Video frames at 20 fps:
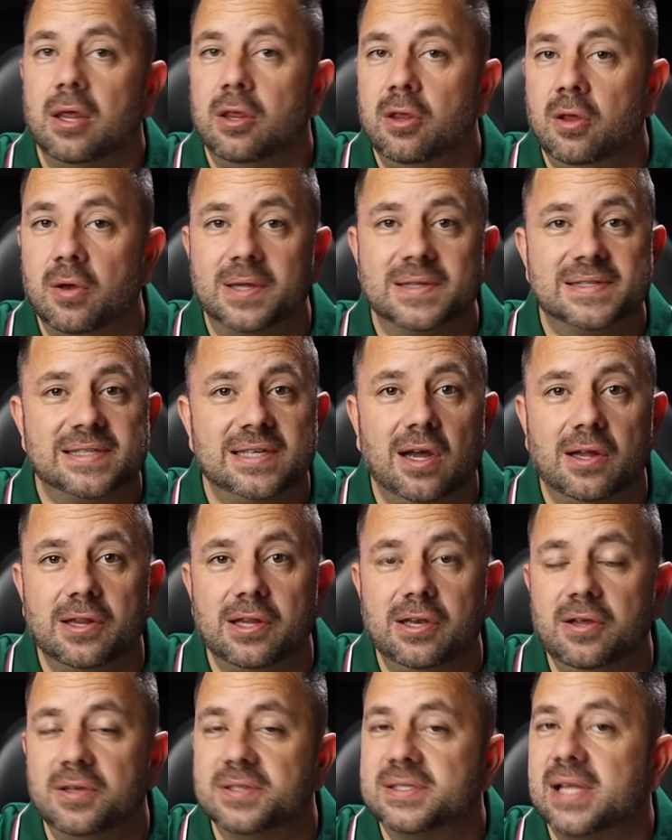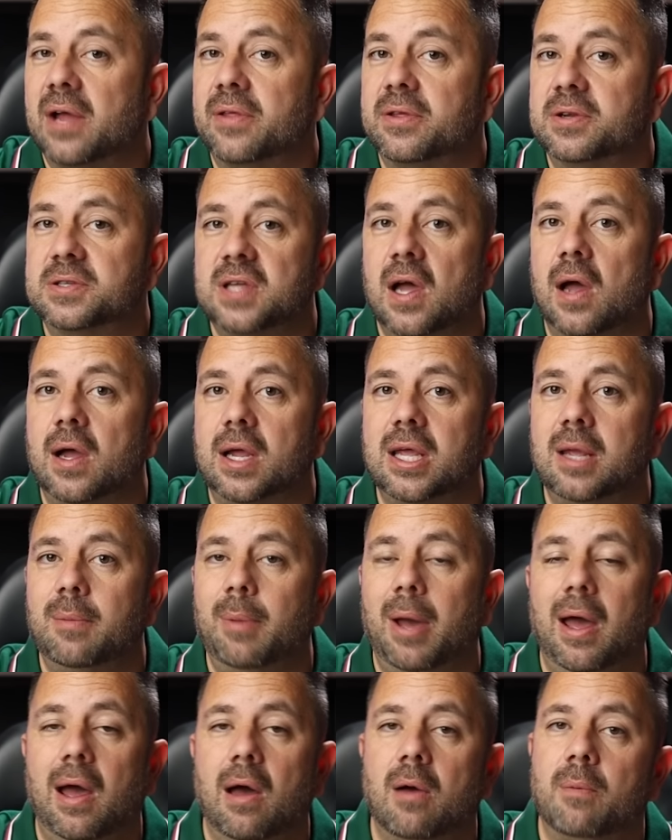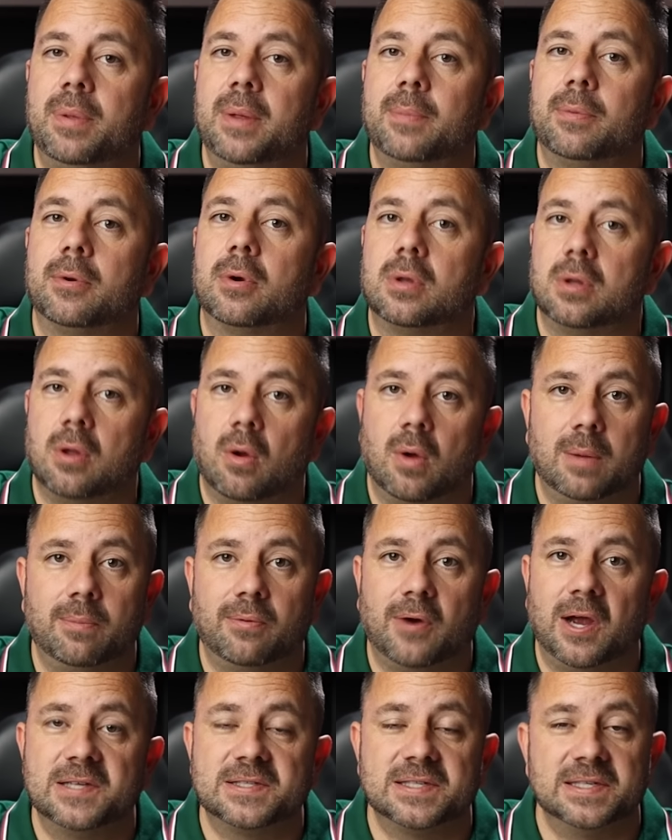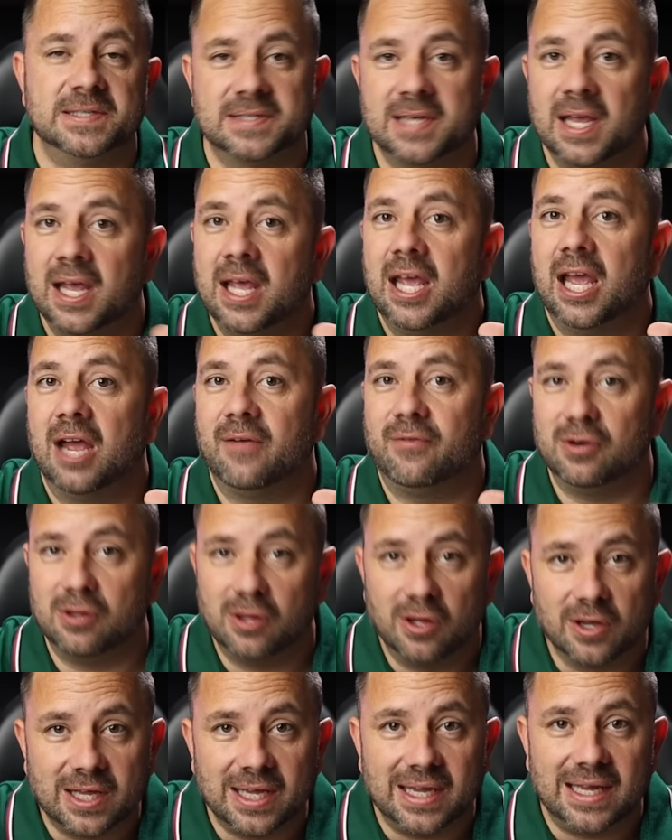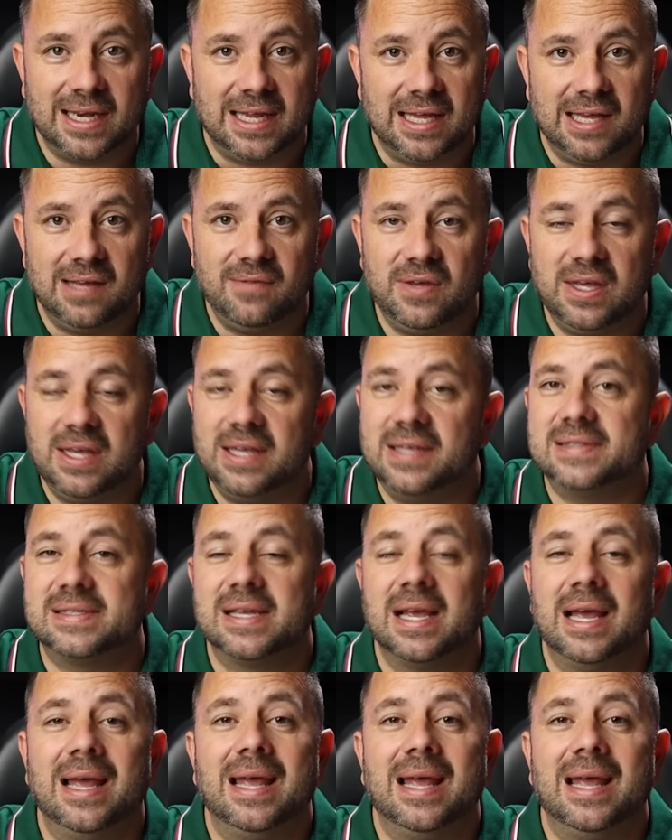You can see on the news now, they're talking about how people are lowering prices. If you're looking at EVs,